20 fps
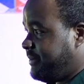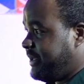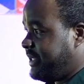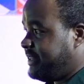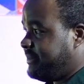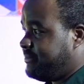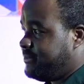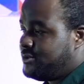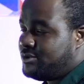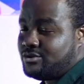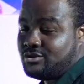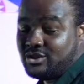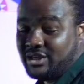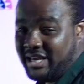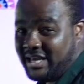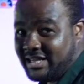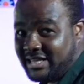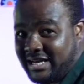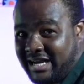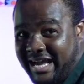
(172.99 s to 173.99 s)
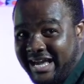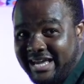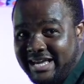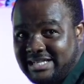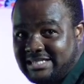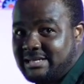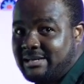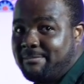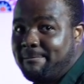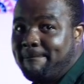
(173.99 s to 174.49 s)
and together I
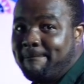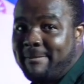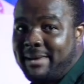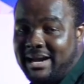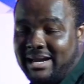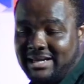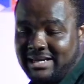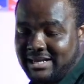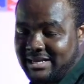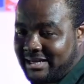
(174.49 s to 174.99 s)
get a minor